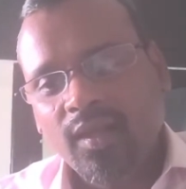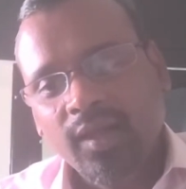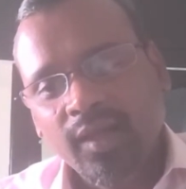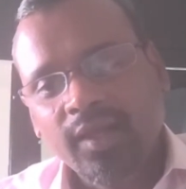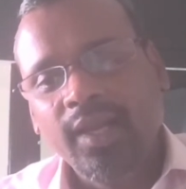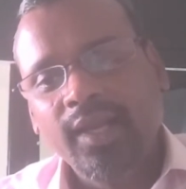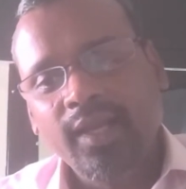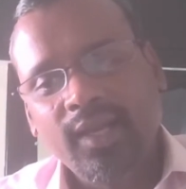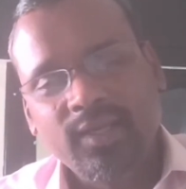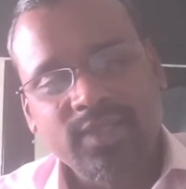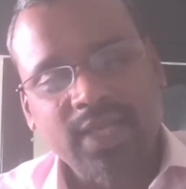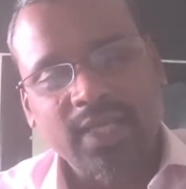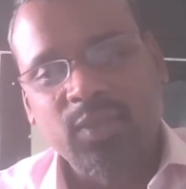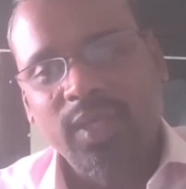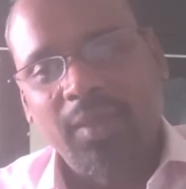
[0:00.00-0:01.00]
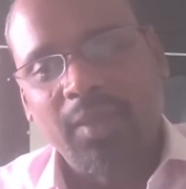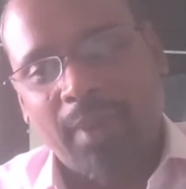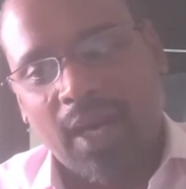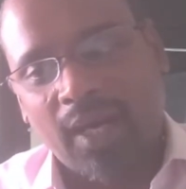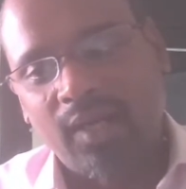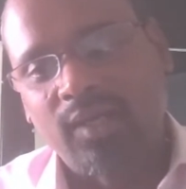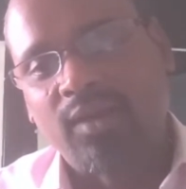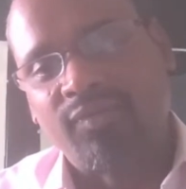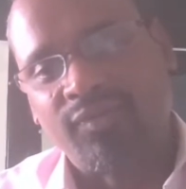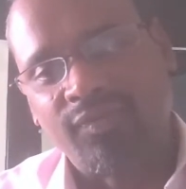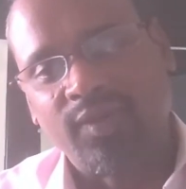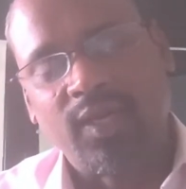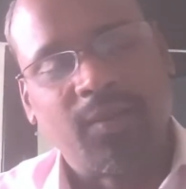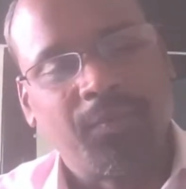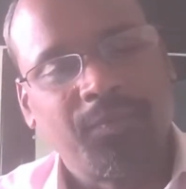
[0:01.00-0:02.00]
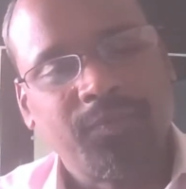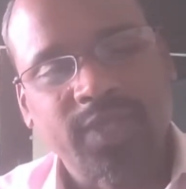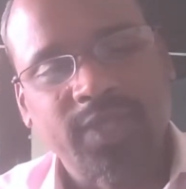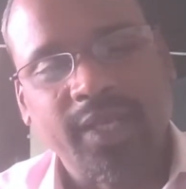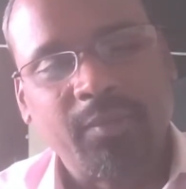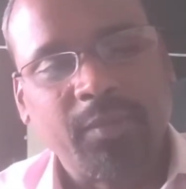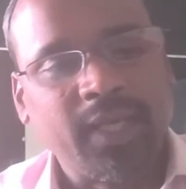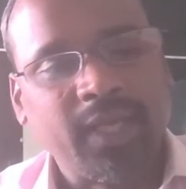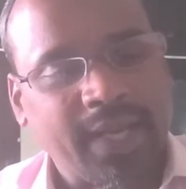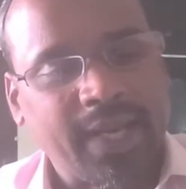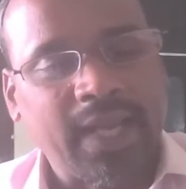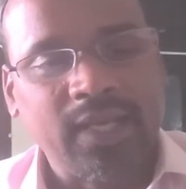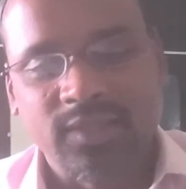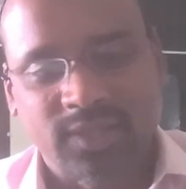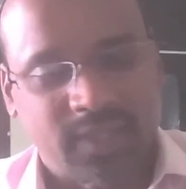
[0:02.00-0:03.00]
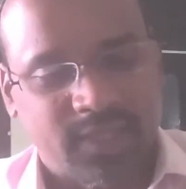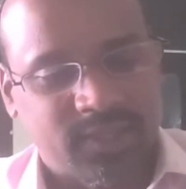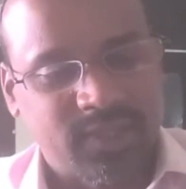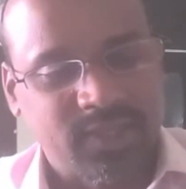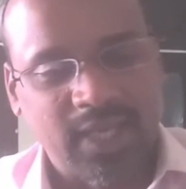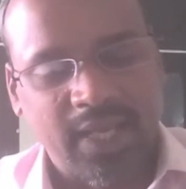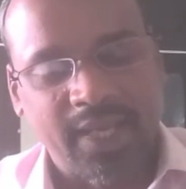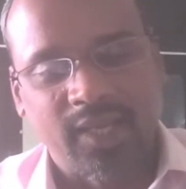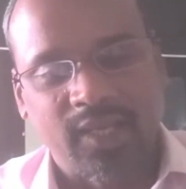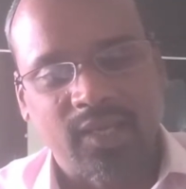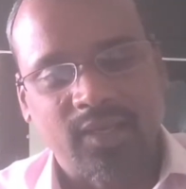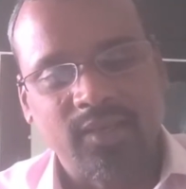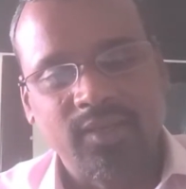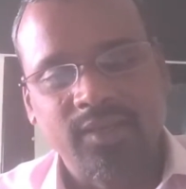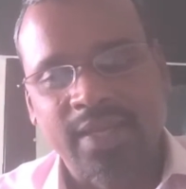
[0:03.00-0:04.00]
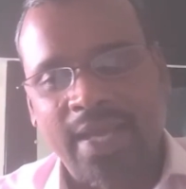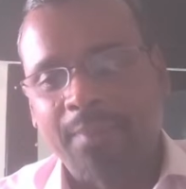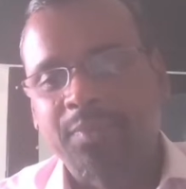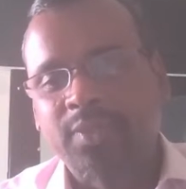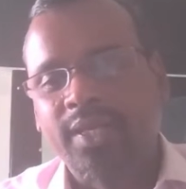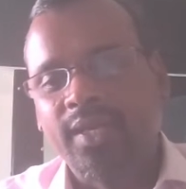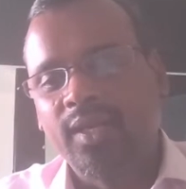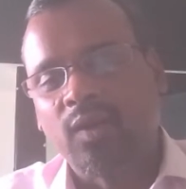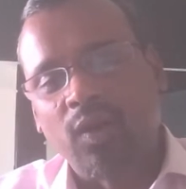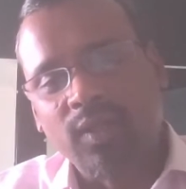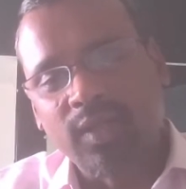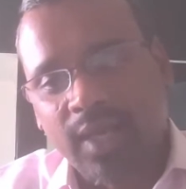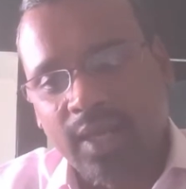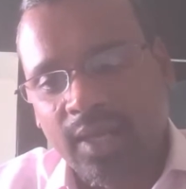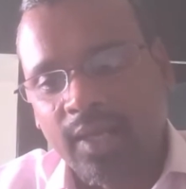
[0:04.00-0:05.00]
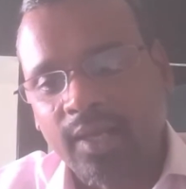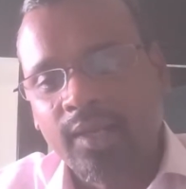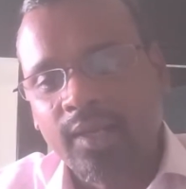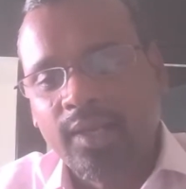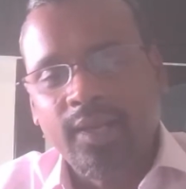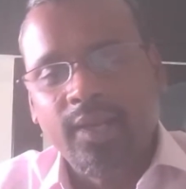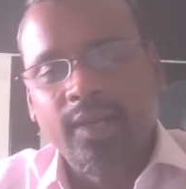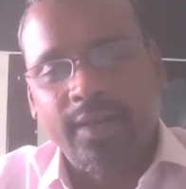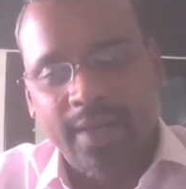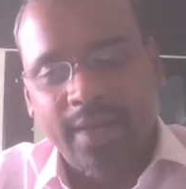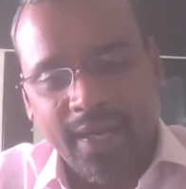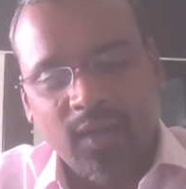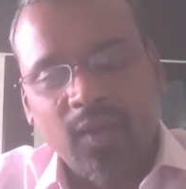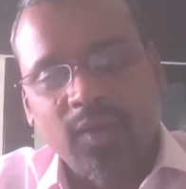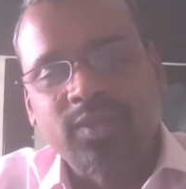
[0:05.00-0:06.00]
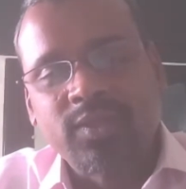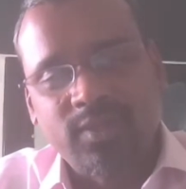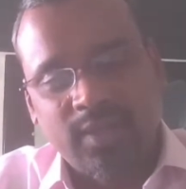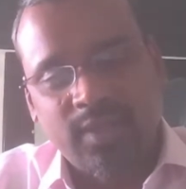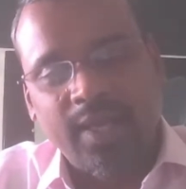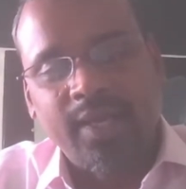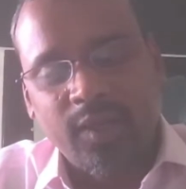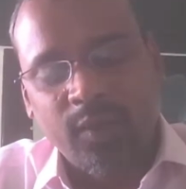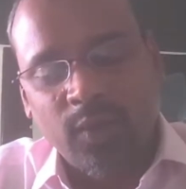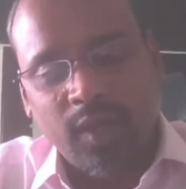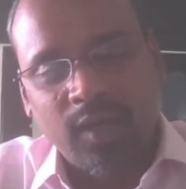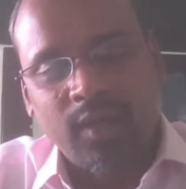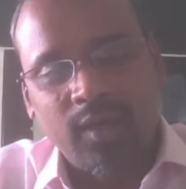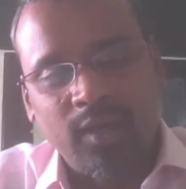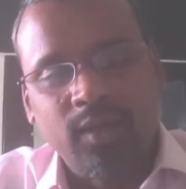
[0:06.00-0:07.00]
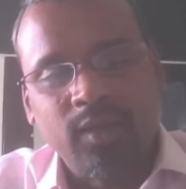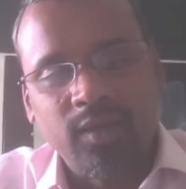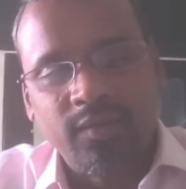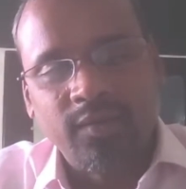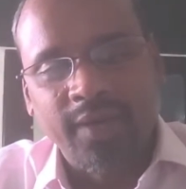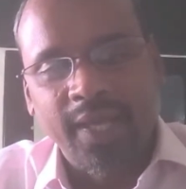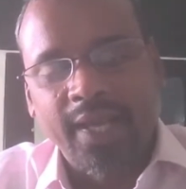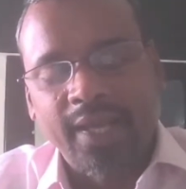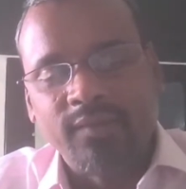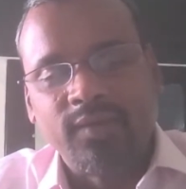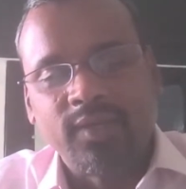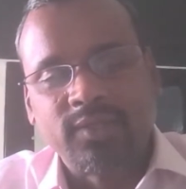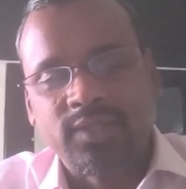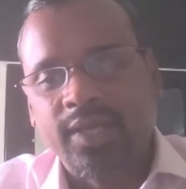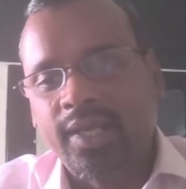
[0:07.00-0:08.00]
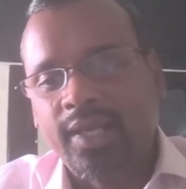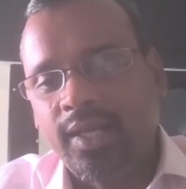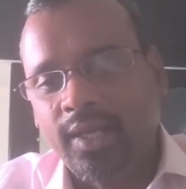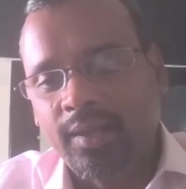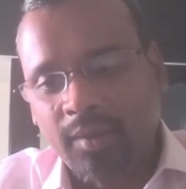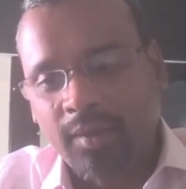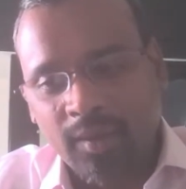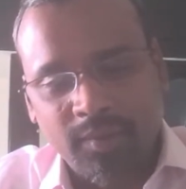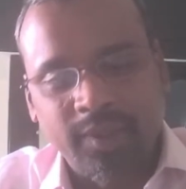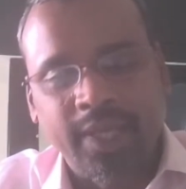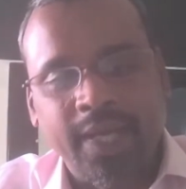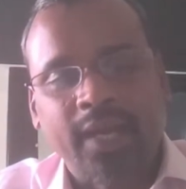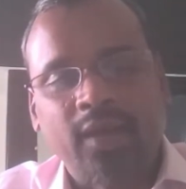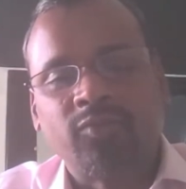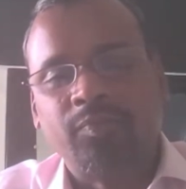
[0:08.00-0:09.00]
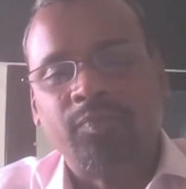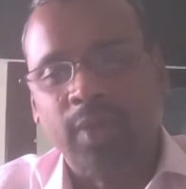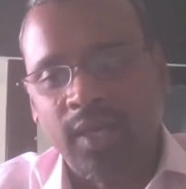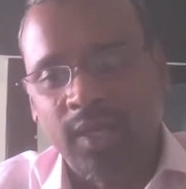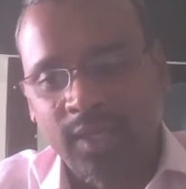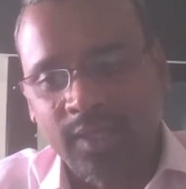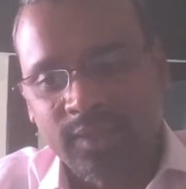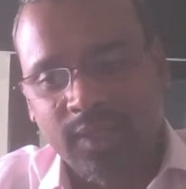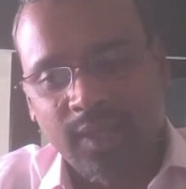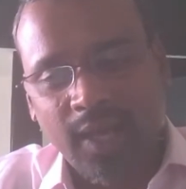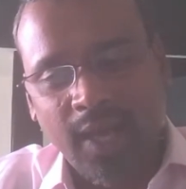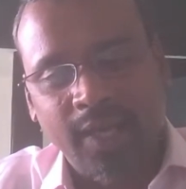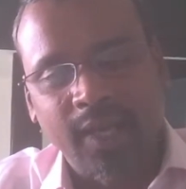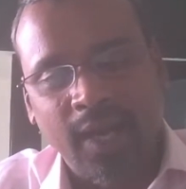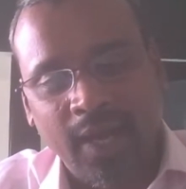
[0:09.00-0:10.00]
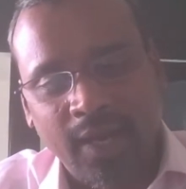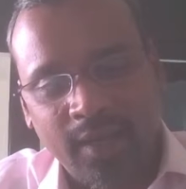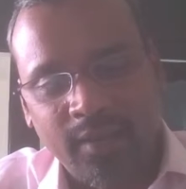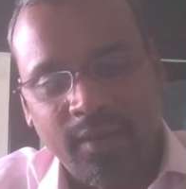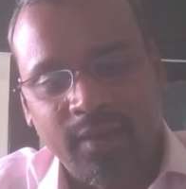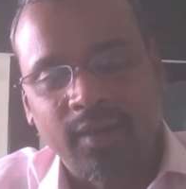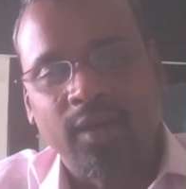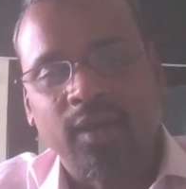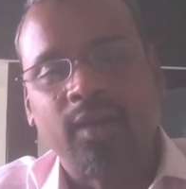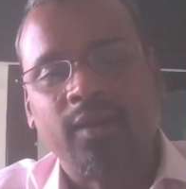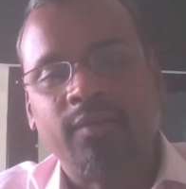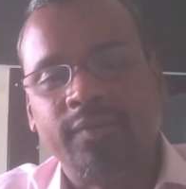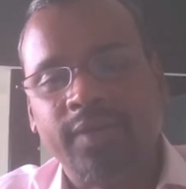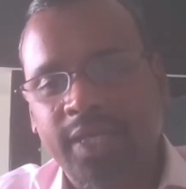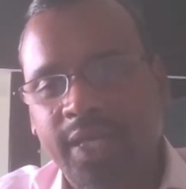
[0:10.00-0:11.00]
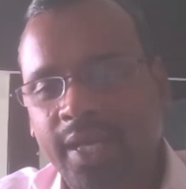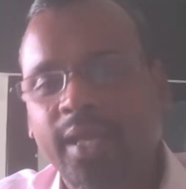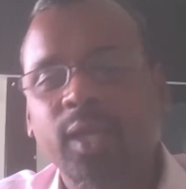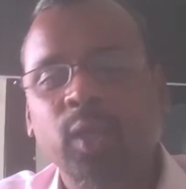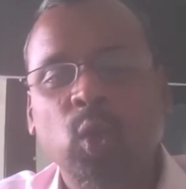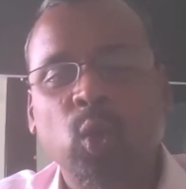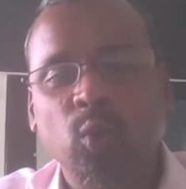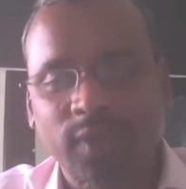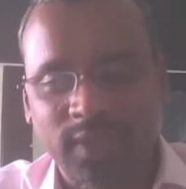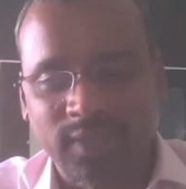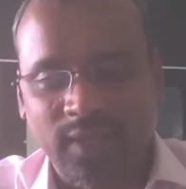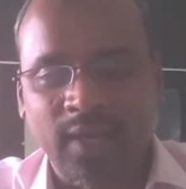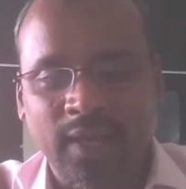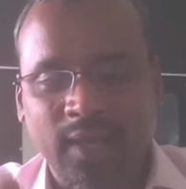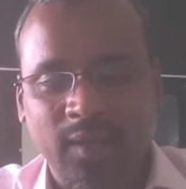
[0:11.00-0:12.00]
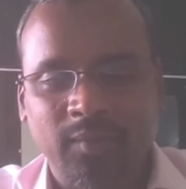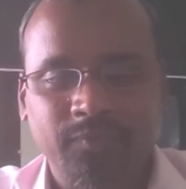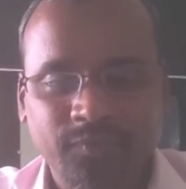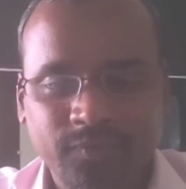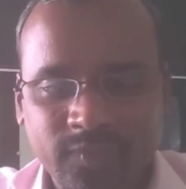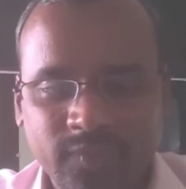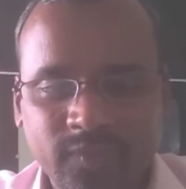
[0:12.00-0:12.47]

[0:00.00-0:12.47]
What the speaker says: It is actually a part of sentiment analysis, like capturing all the datas like your wedding anniversary, date of birth, and wishing you with a